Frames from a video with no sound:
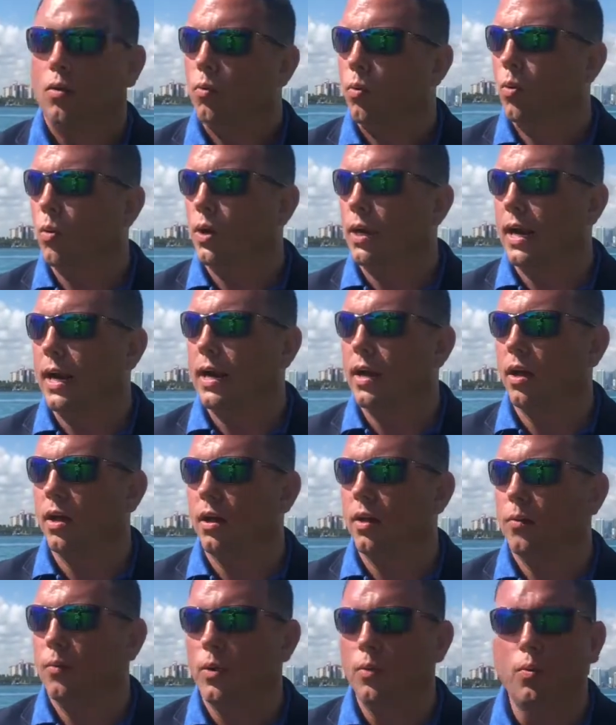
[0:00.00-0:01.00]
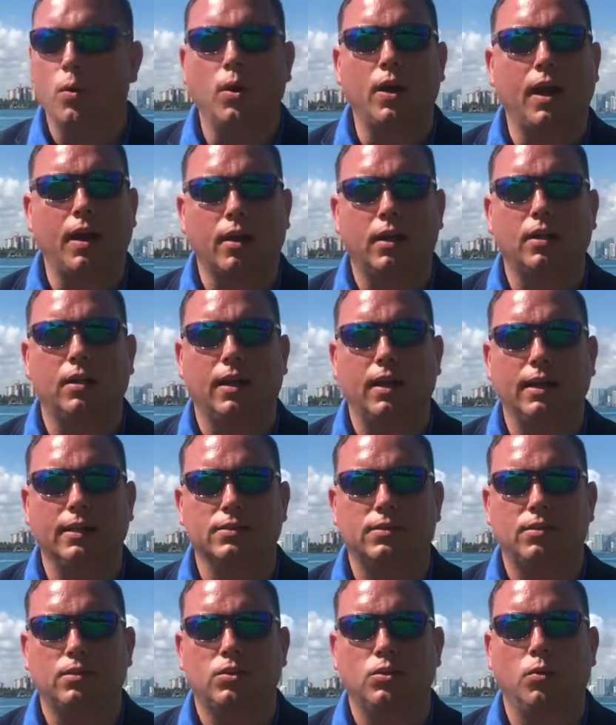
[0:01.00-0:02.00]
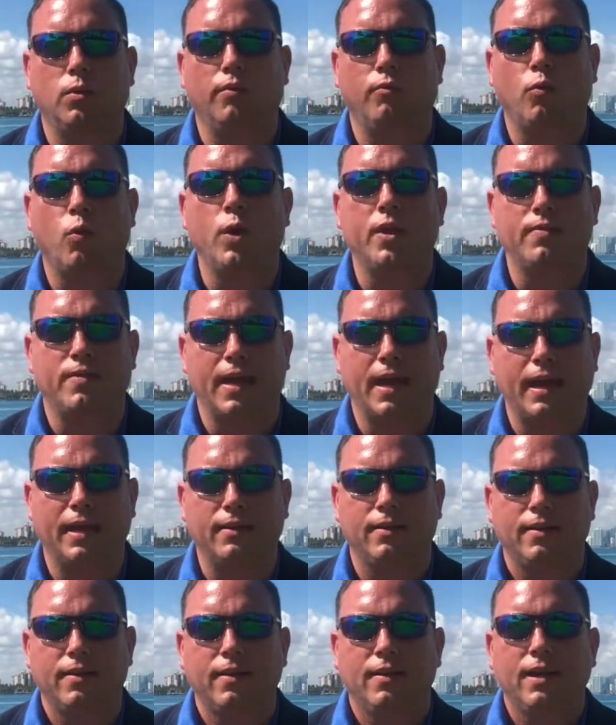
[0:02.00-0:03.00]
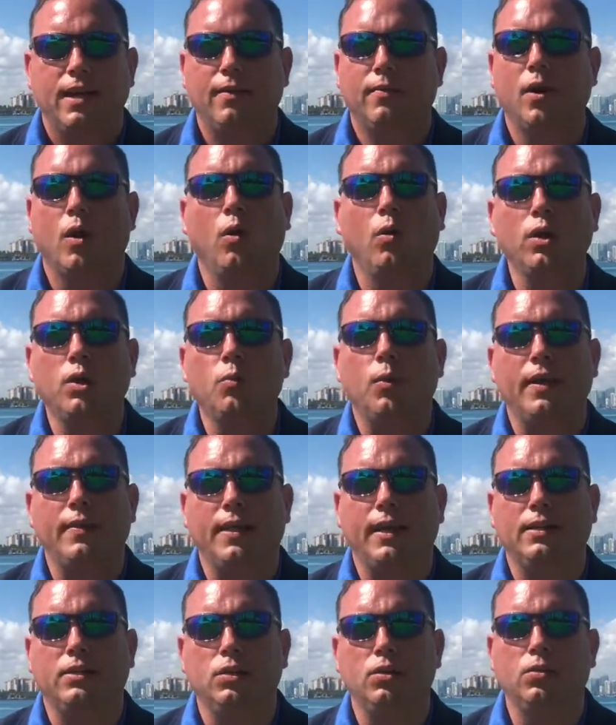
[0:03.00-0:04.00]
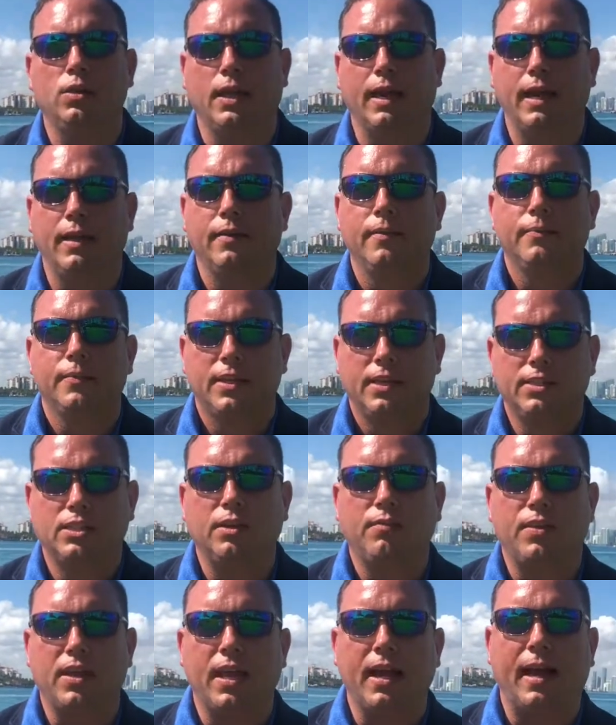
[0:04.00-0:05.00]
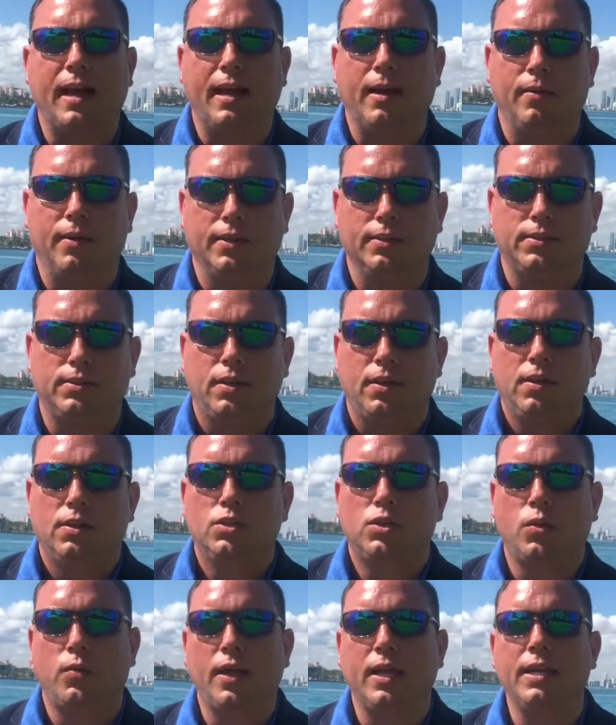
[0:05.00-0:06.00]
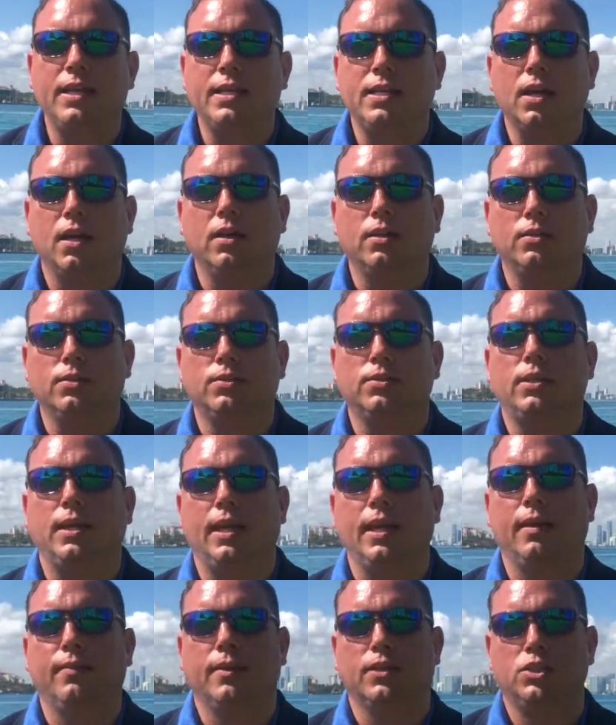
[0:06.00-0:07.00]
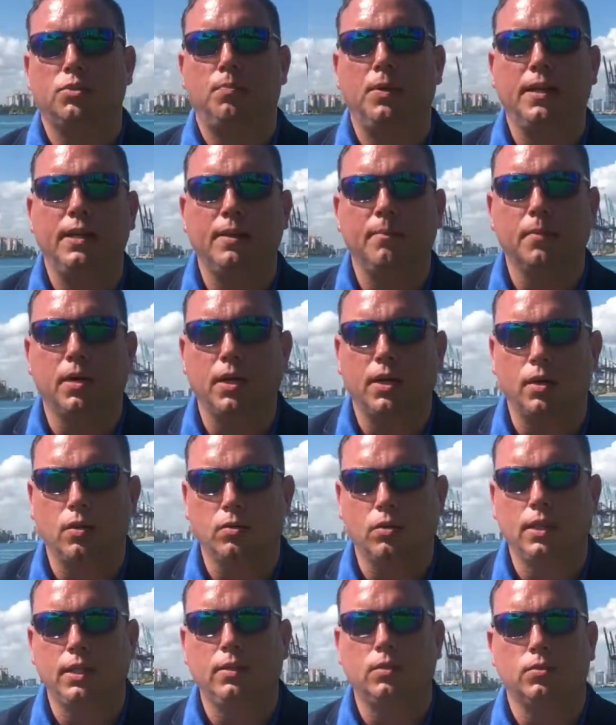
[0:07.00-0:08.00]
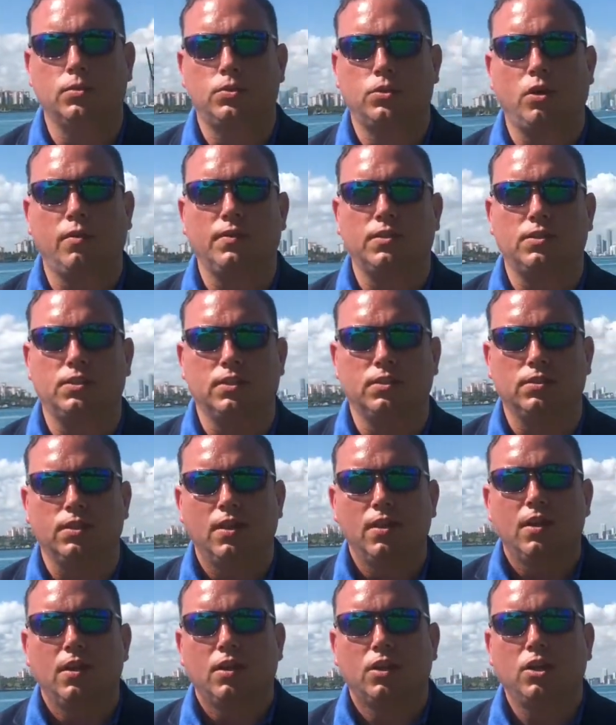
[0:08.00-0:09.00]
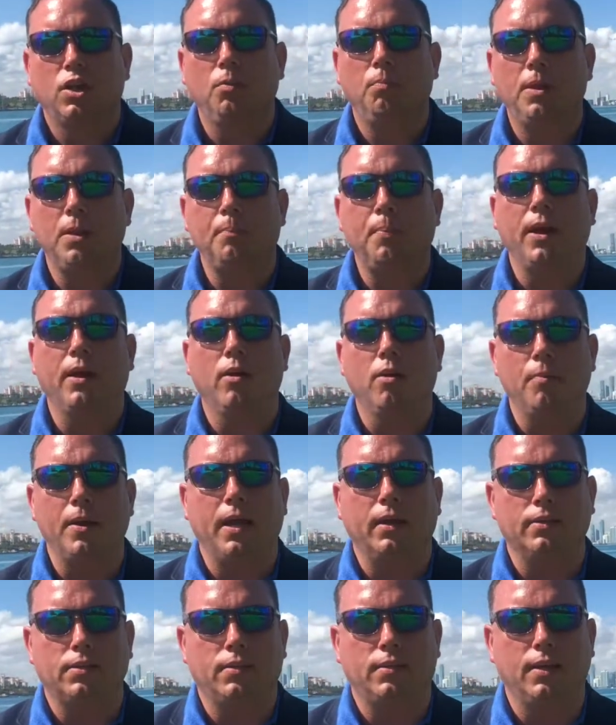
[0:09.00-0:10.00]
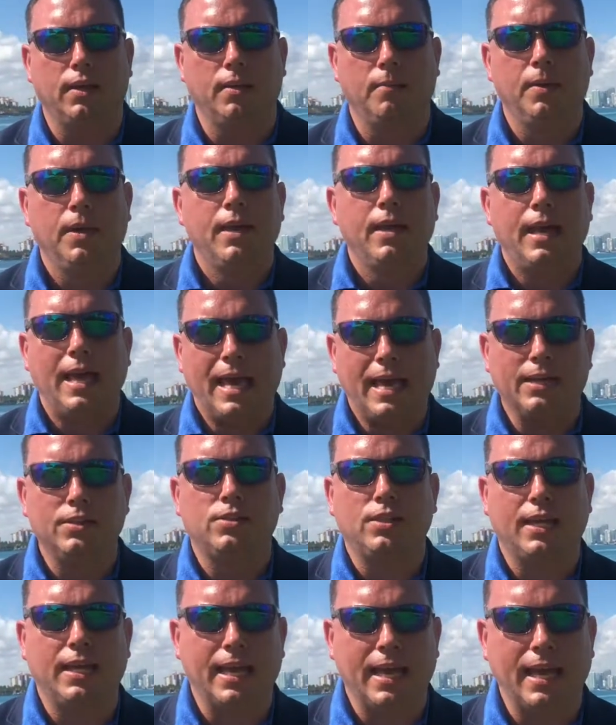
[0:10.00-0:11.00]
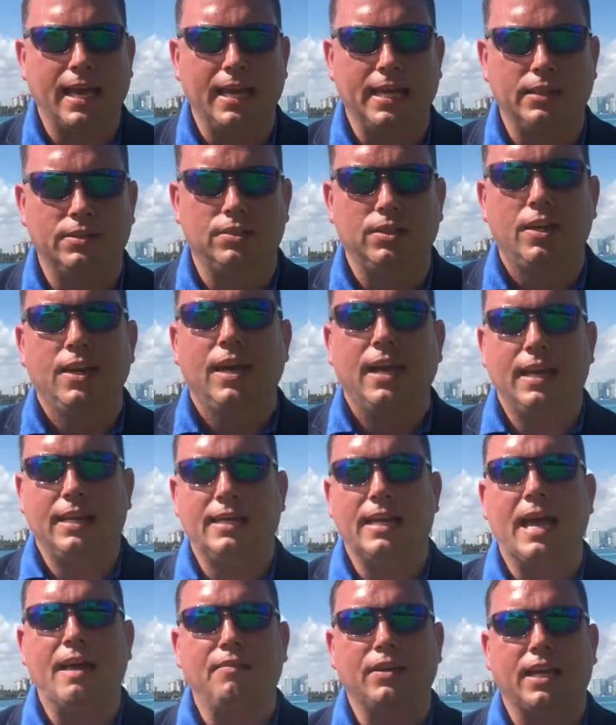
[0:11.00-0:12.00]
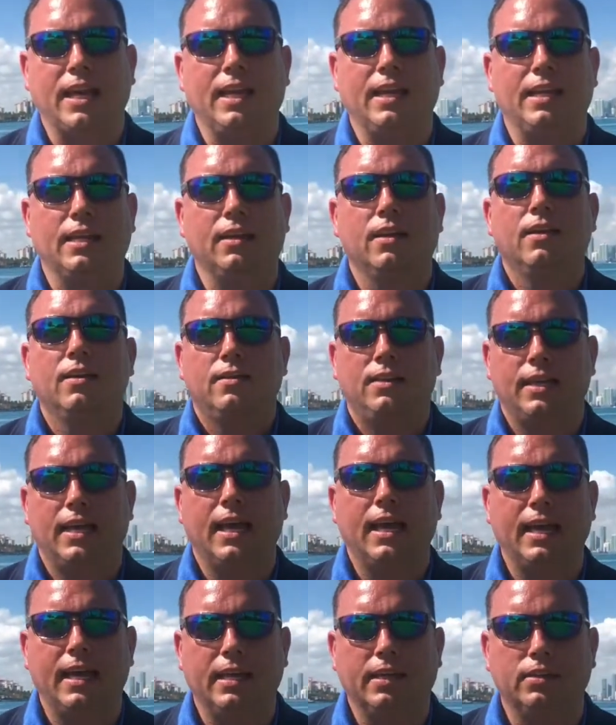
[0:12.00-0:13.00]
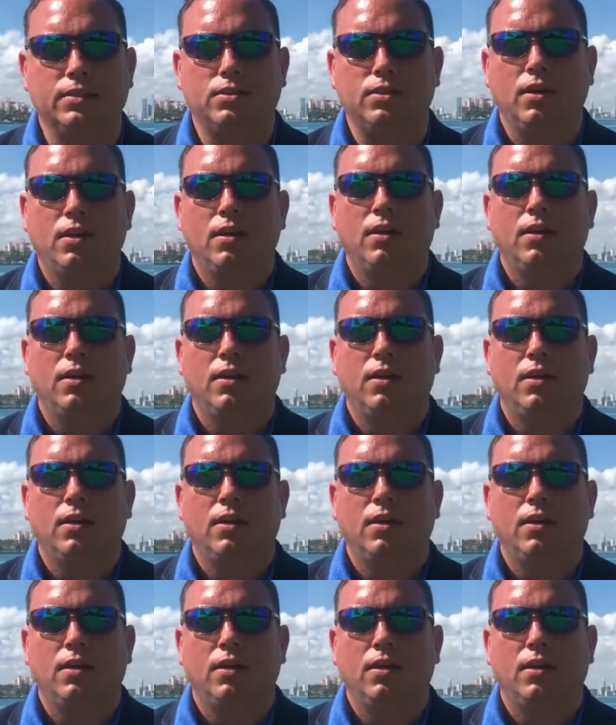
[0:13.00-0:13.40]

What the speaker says: We want our clients to avoid that. And the only way they do that is if they hire us. So they need to understand that spending money on legal services could be paramount to them as they age, and navigating the age